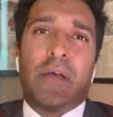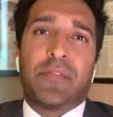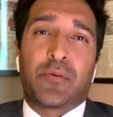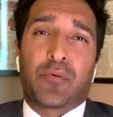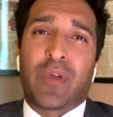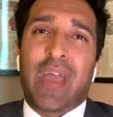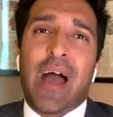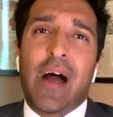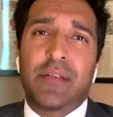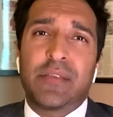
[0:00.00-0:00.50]

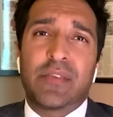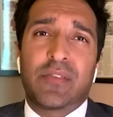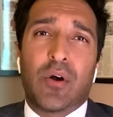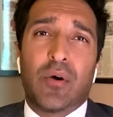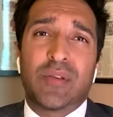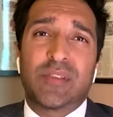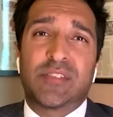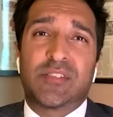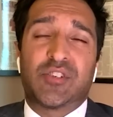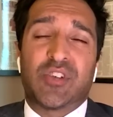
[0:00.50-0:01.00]
The reality,
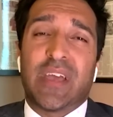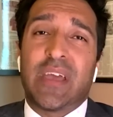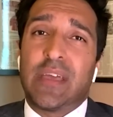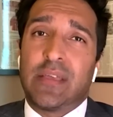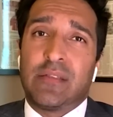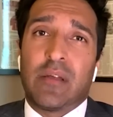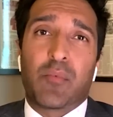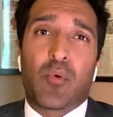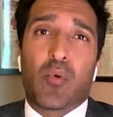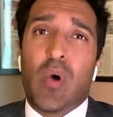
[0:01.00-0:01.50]
though, is,
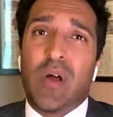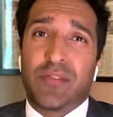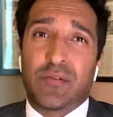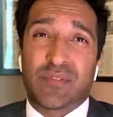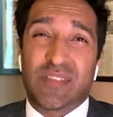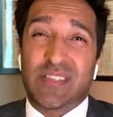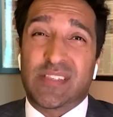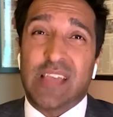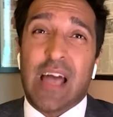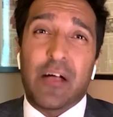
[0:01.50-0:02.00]
Jay, number one,
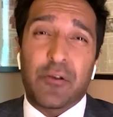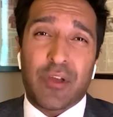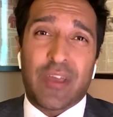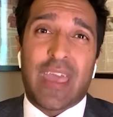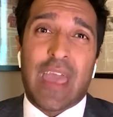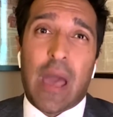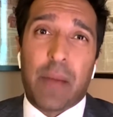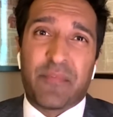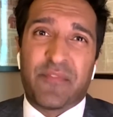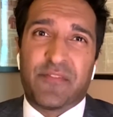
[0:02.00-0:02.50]
there's a salary
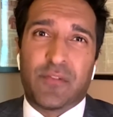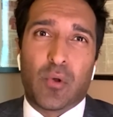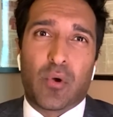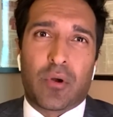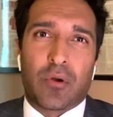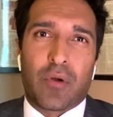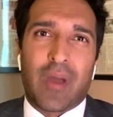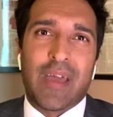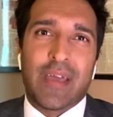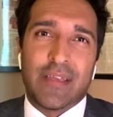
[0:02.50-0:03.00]
cap
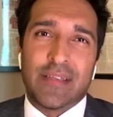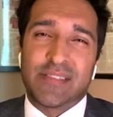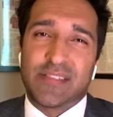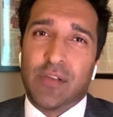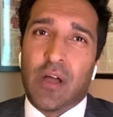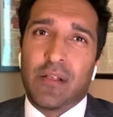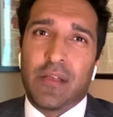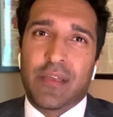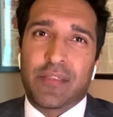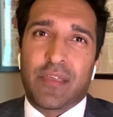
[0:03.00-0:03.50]
floor, right? It's
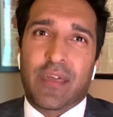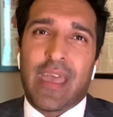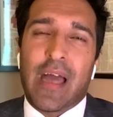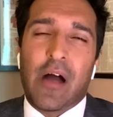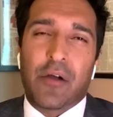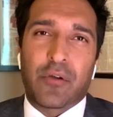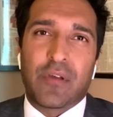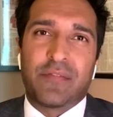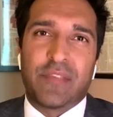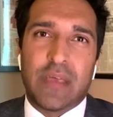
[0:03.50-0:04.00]
not like the
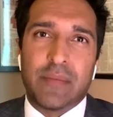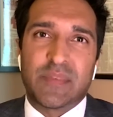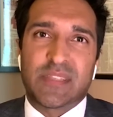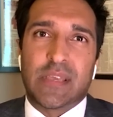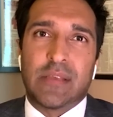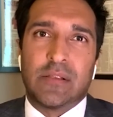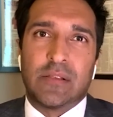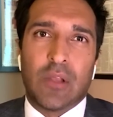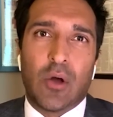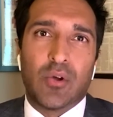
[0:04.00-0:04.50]
Calgary Flames
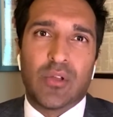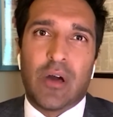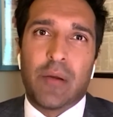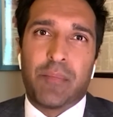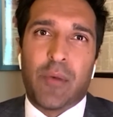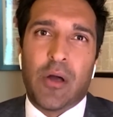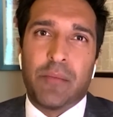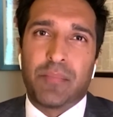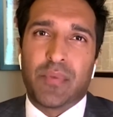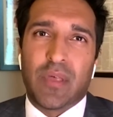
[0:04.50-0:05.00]
can load up
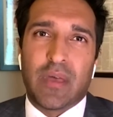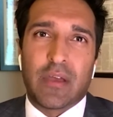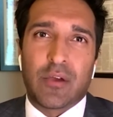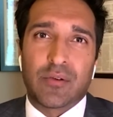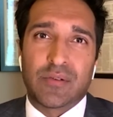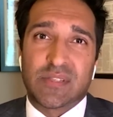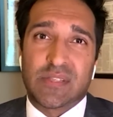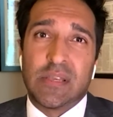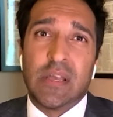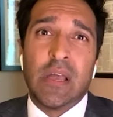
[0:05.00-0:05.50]
on
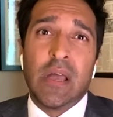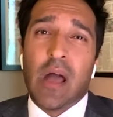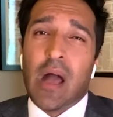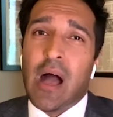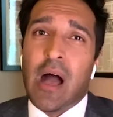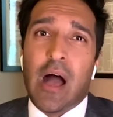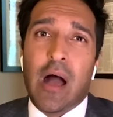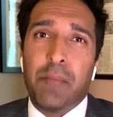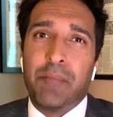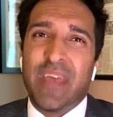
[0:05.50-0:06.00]
players
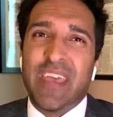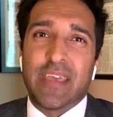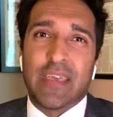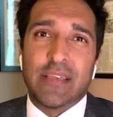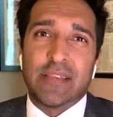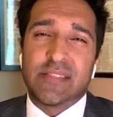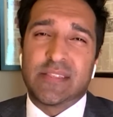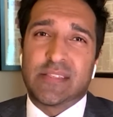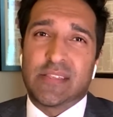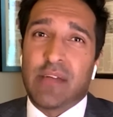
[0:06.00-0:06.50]

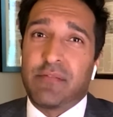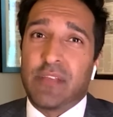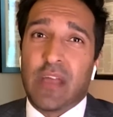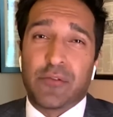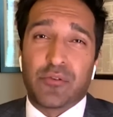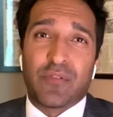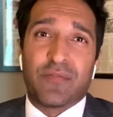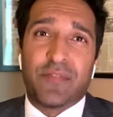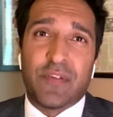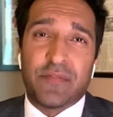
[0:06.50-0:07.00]
making
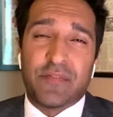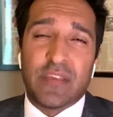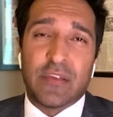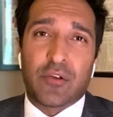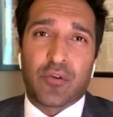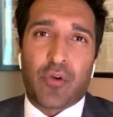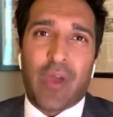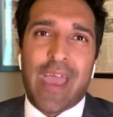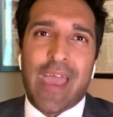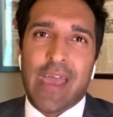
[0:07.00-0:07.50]

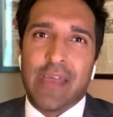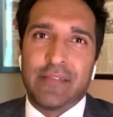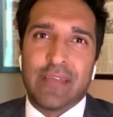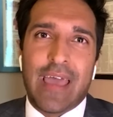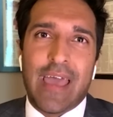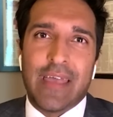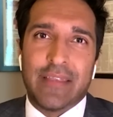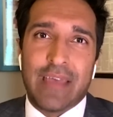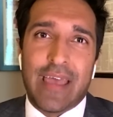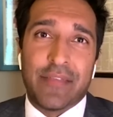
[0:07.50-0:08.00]
$750 grand
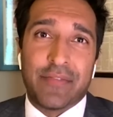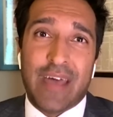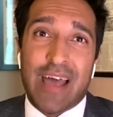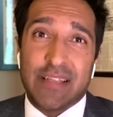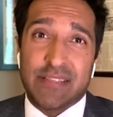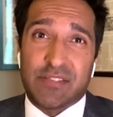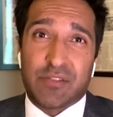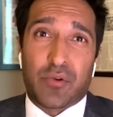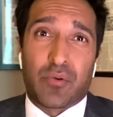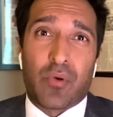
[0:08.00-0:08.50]
and
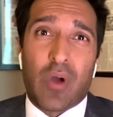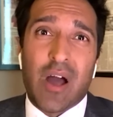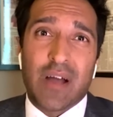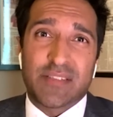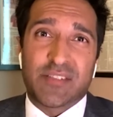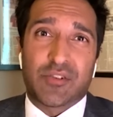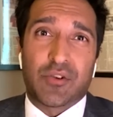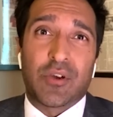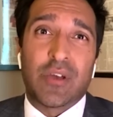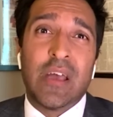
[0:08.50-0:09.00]
that's their
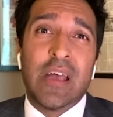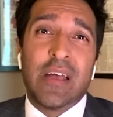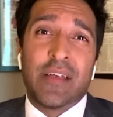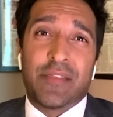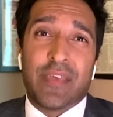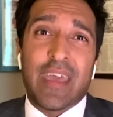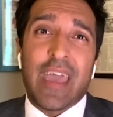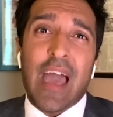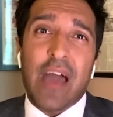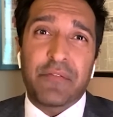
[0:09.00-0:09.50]
roster.
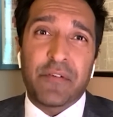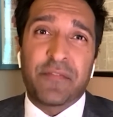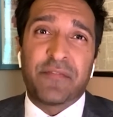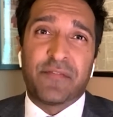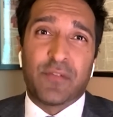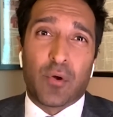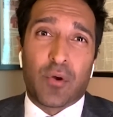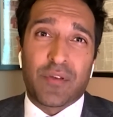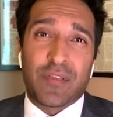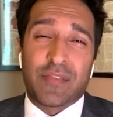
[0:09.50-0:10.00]
They have a
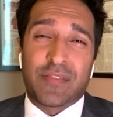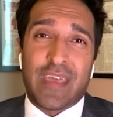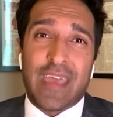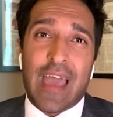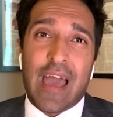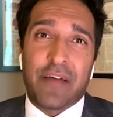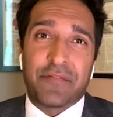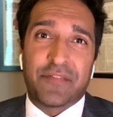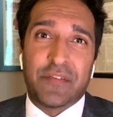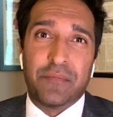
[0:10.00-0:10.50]
floor that they
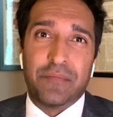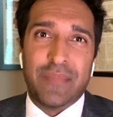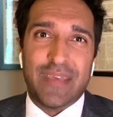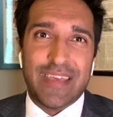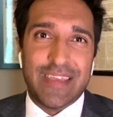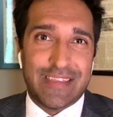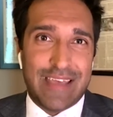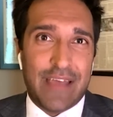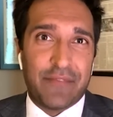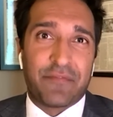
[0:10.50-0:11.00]
have to
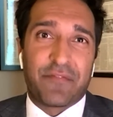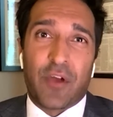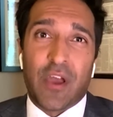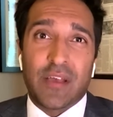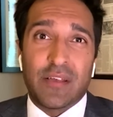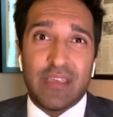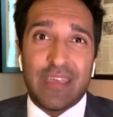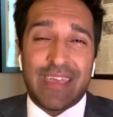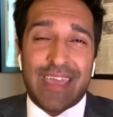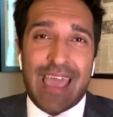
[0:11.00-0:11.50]
meet, and
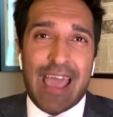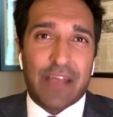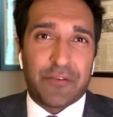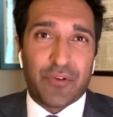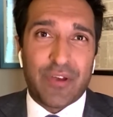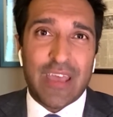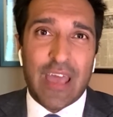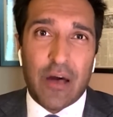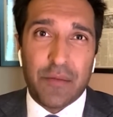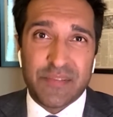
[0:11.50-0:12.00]
frankly,
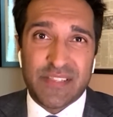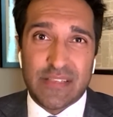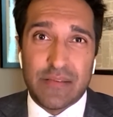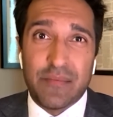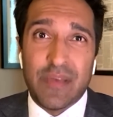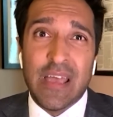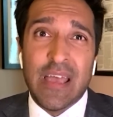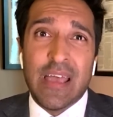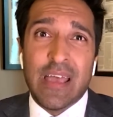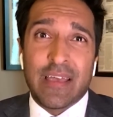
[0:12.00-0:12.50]
Kadri helps
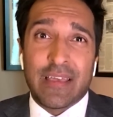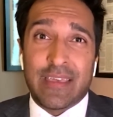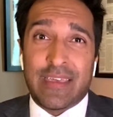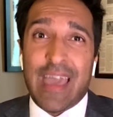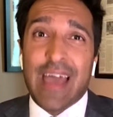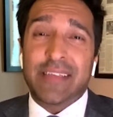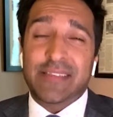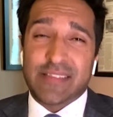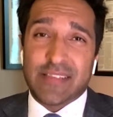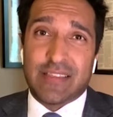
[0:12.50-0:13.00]
them
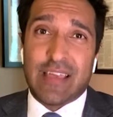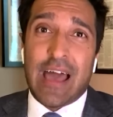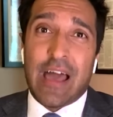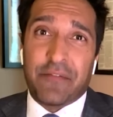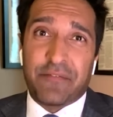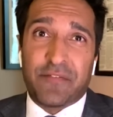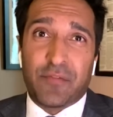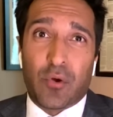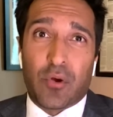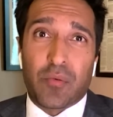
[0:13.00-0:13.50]
get to
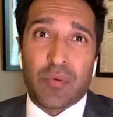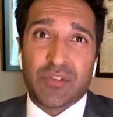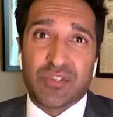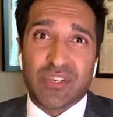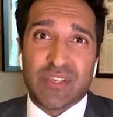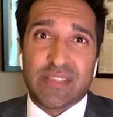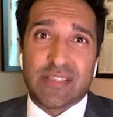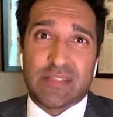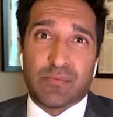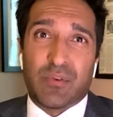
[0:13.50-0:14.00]
that floor,
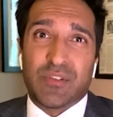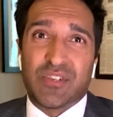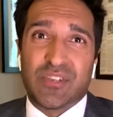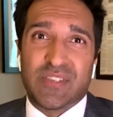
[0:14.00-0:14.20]
which is